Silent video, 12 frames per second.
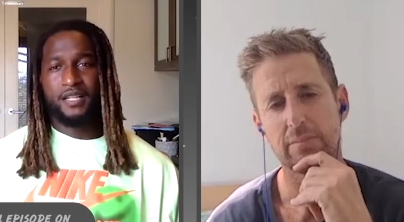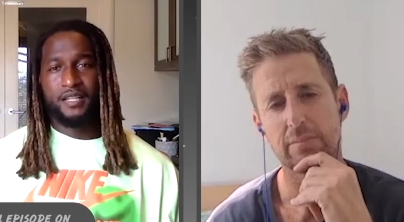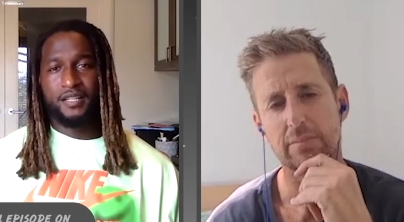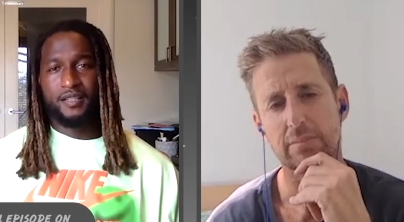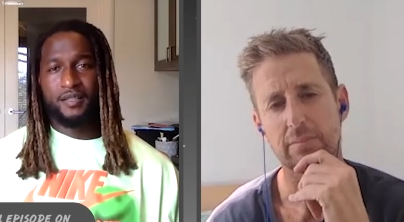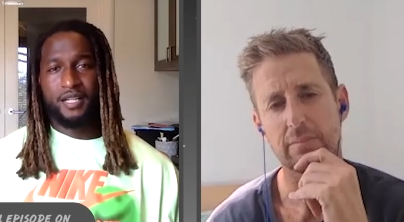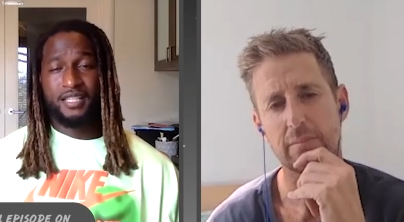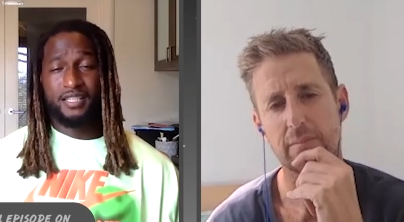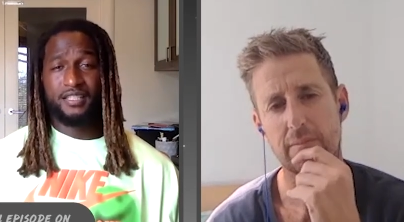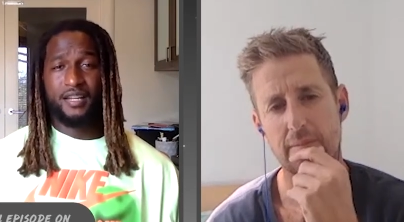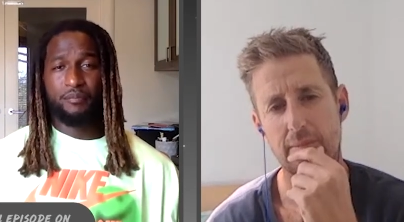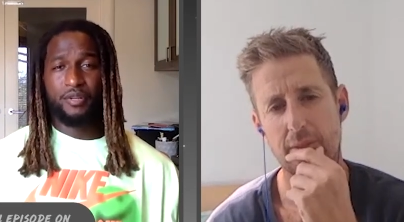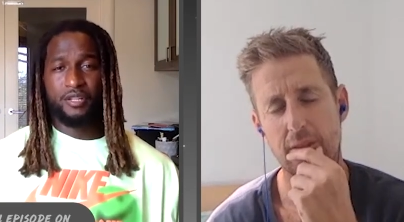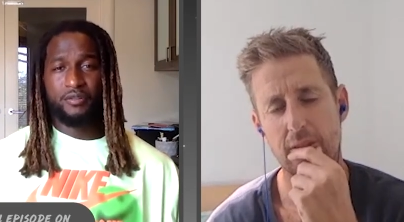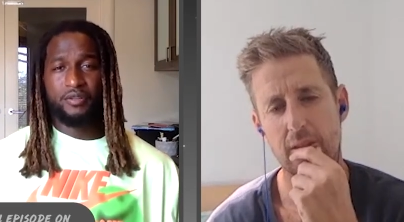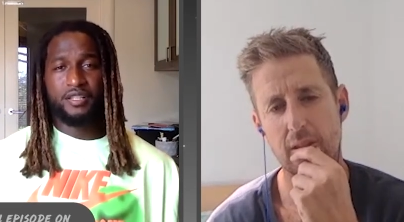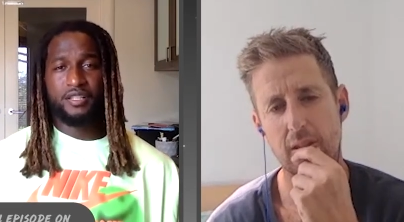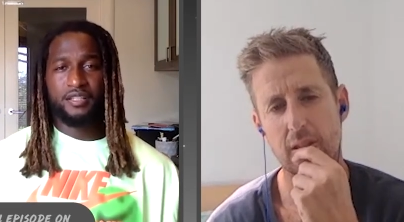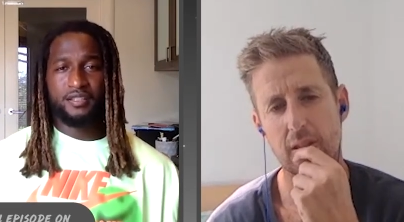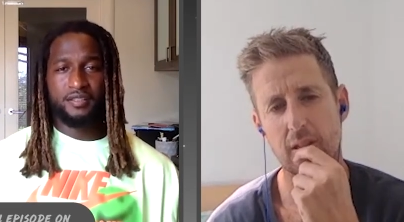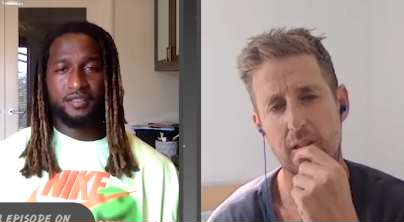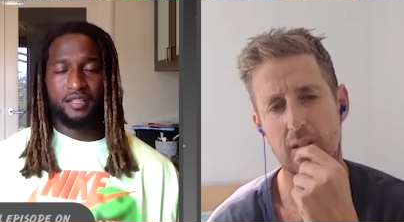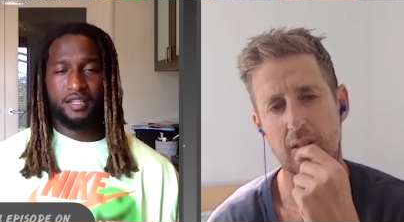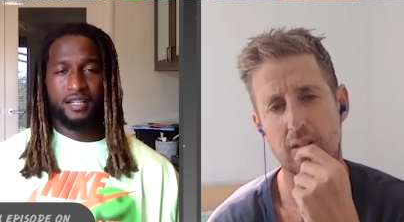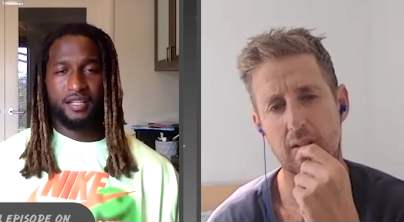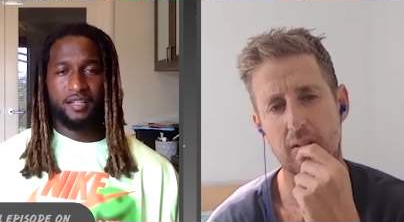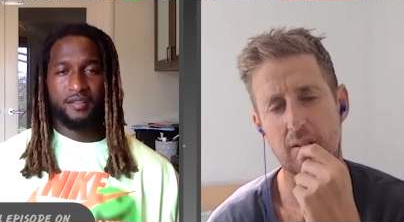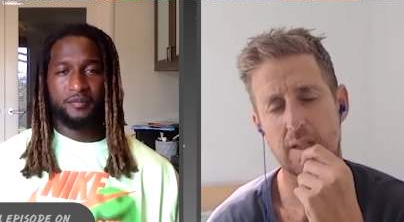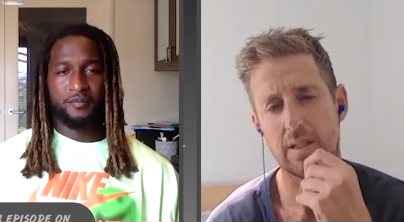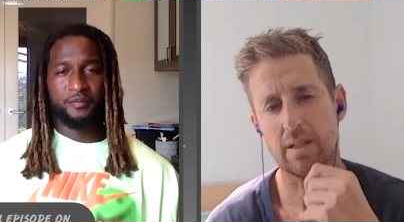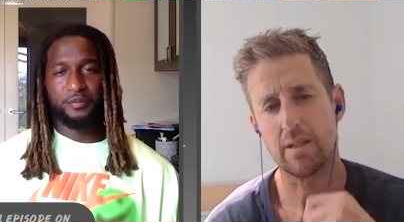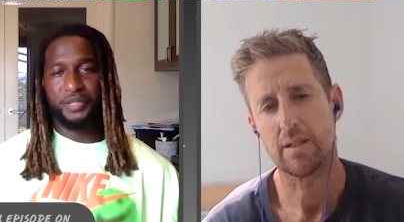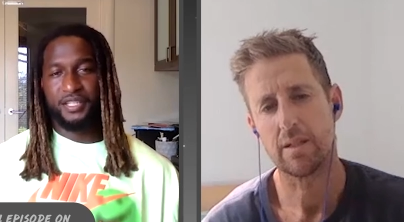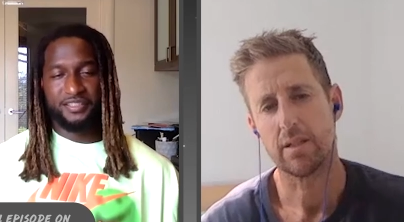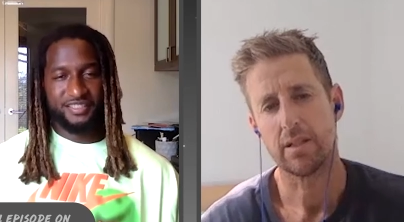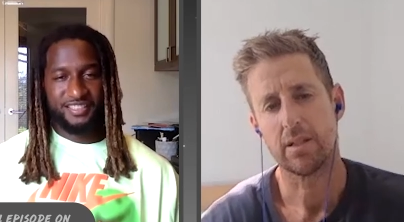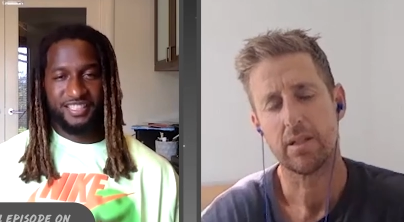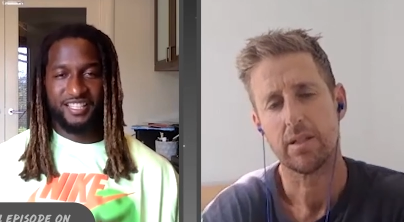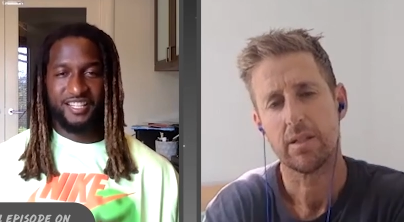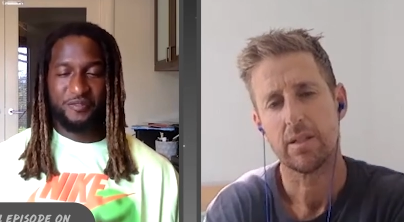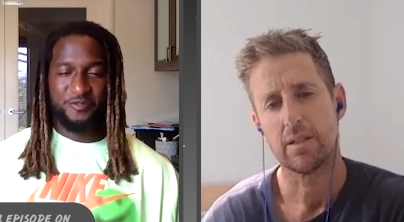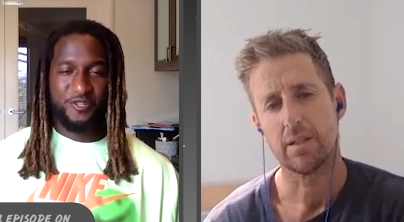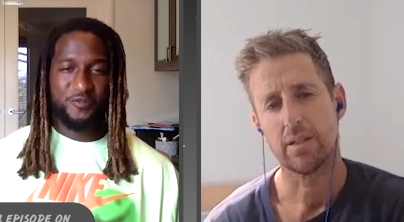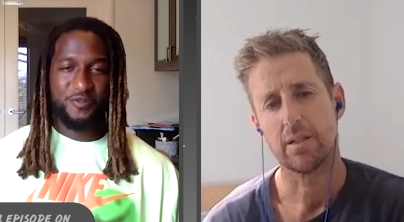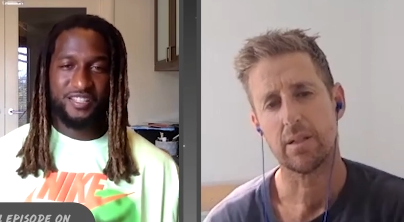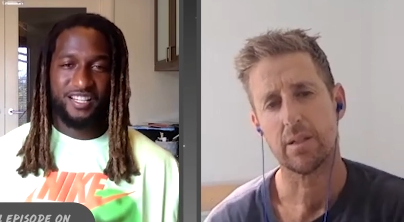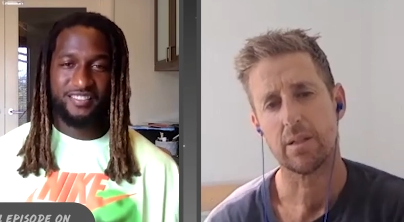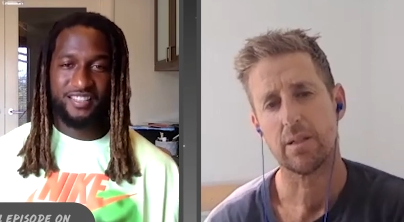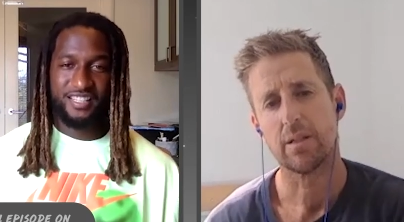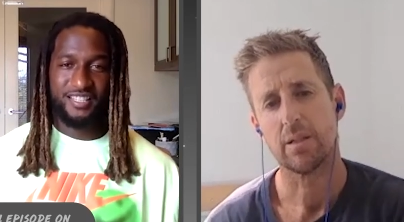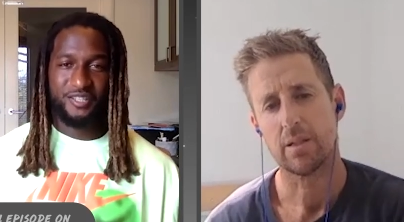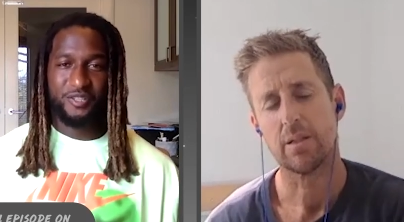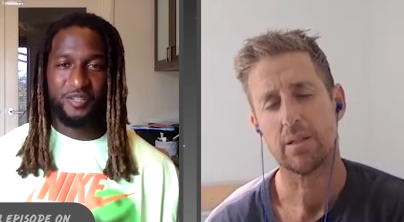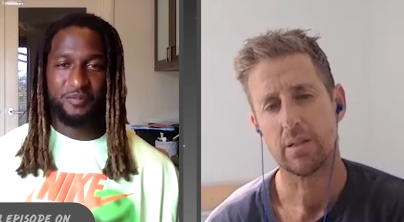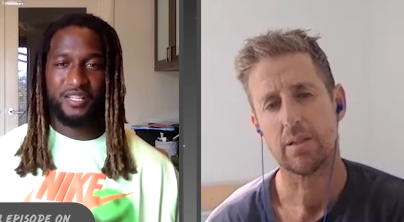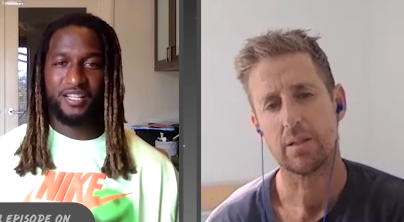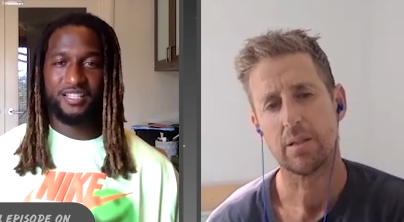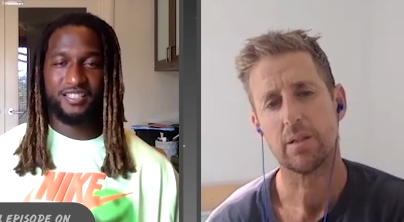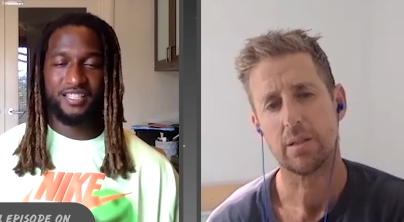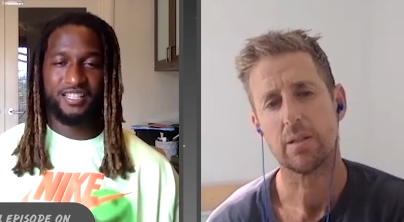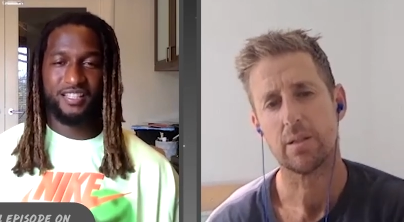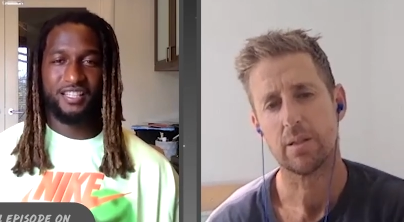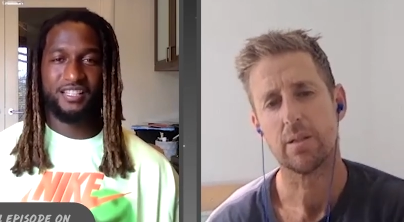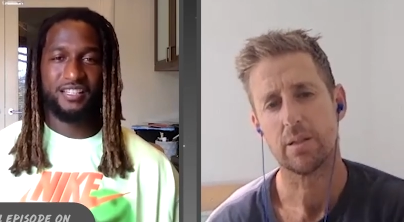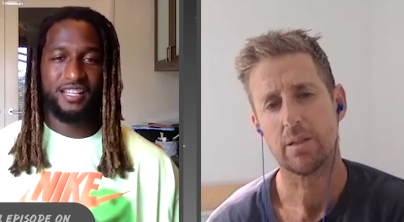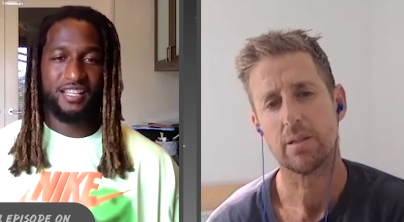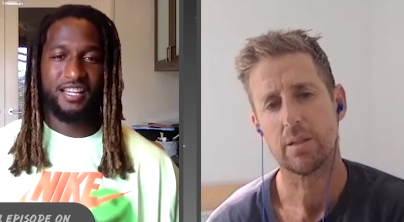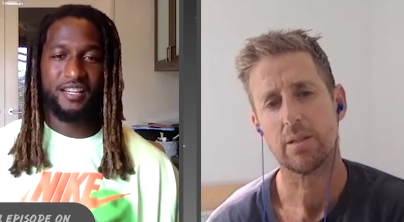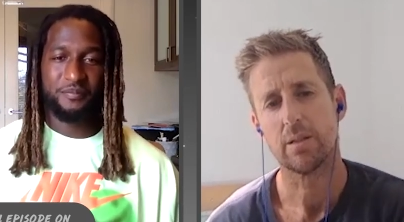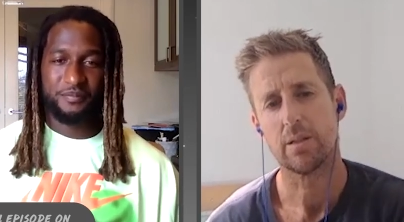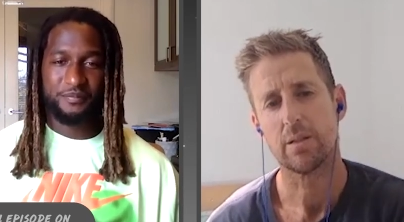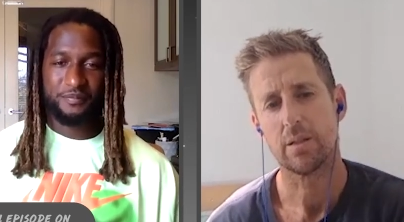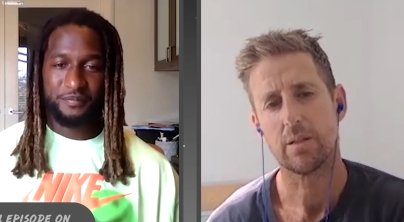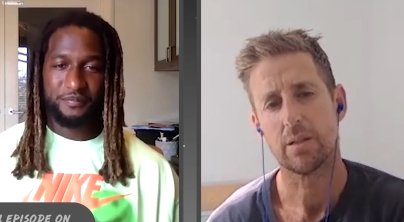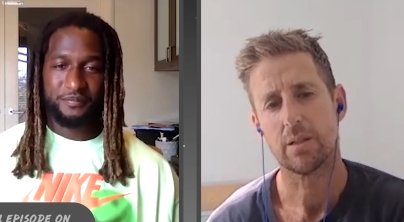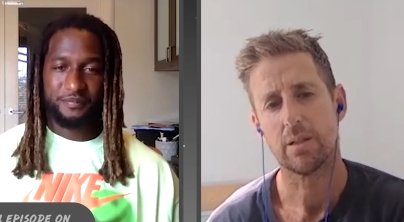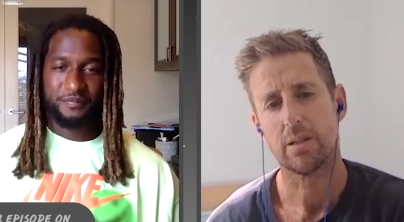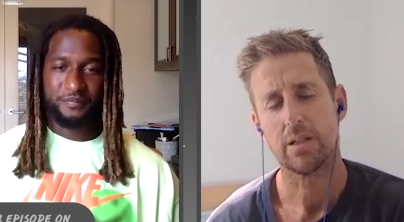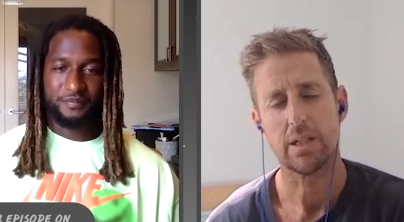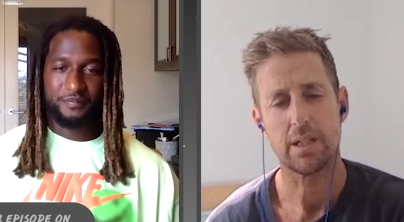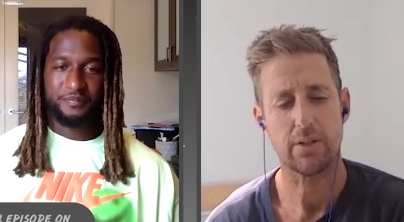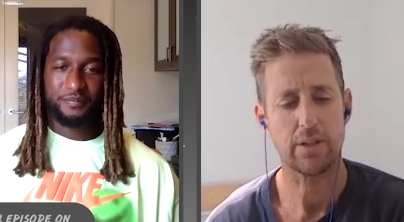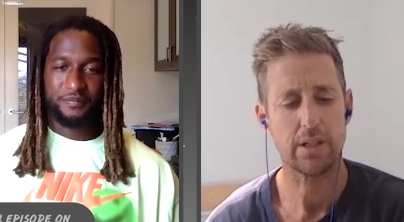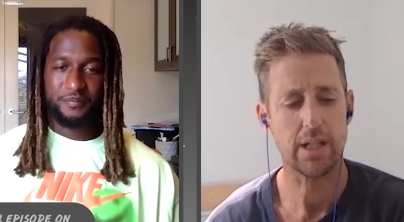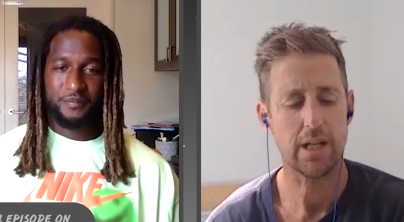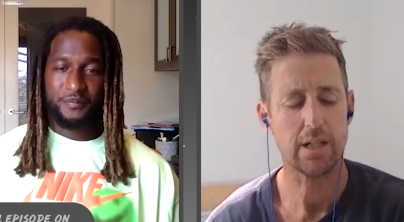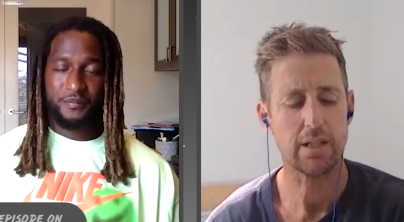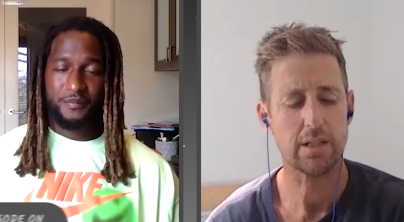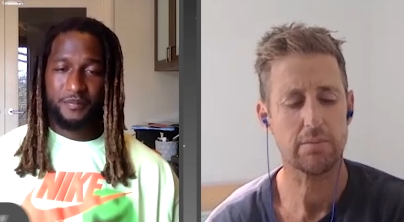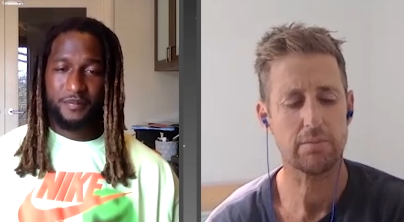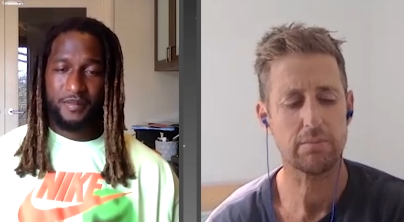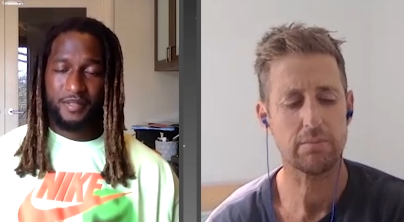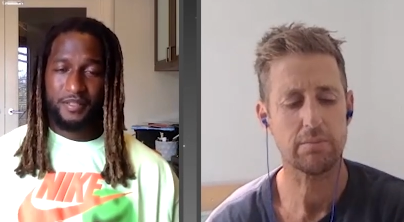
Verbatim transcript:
Speaker 1: uh, I did that pretty quickly. Uh, but yeah, I'm human. I think it all hit me, like I said, at the end of that game.
Speaker 2: You're a young,